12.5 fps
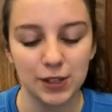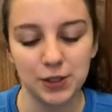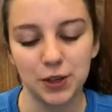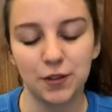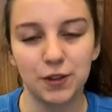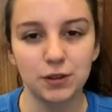
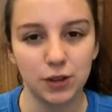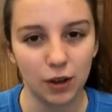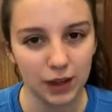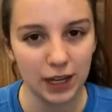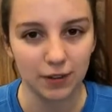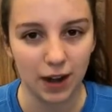So if you
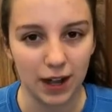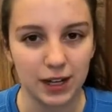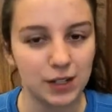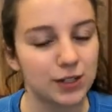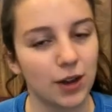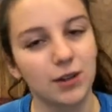don't like
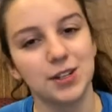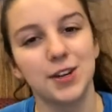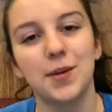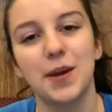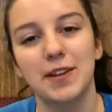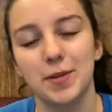writing, don't
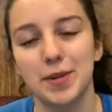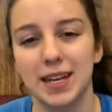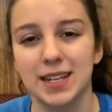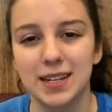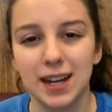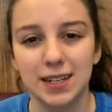turn away from the
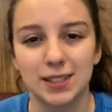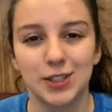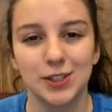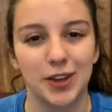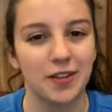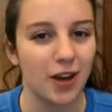Index,
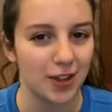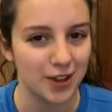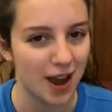because you have other